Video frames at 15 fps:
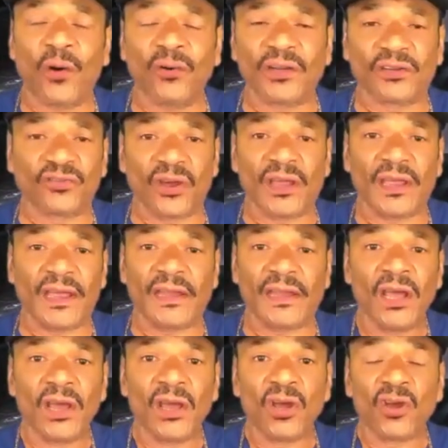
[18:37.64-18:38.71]
phone in your
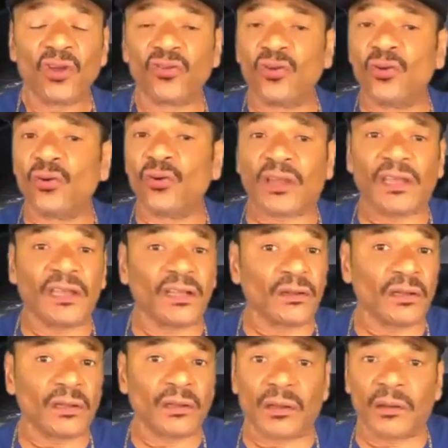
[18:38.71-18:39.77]
hand, you
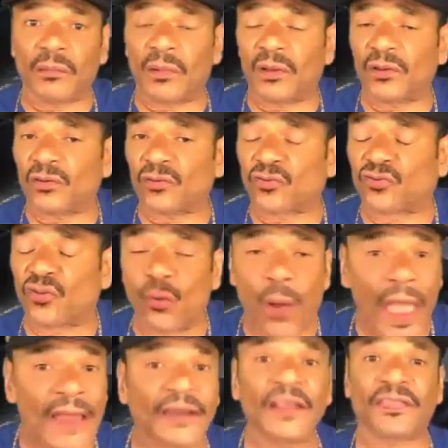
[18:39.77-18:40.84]
can do
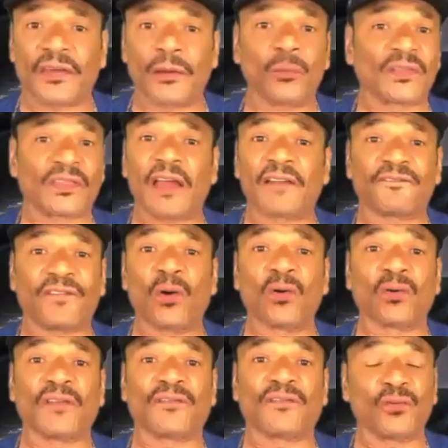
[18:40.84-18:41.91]
anything with that
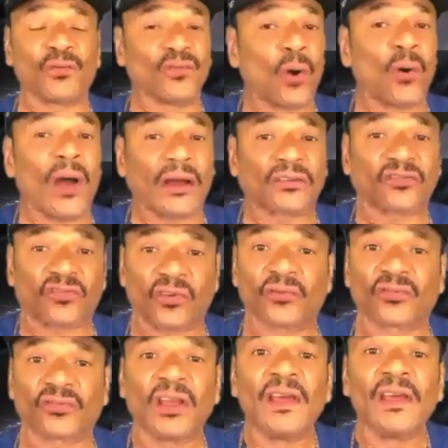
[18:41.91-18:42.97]
phone if you know how to
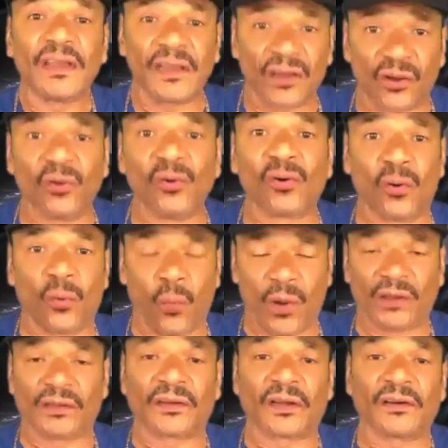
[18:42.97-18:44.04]
search in Google
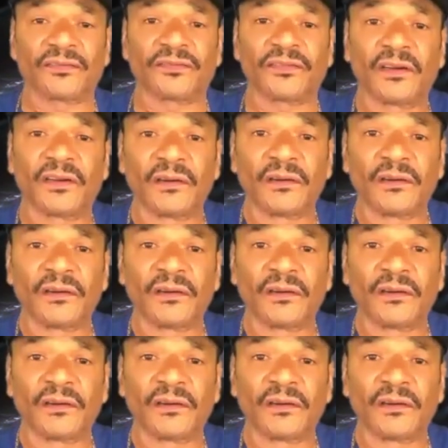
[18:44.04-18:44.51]
well enough.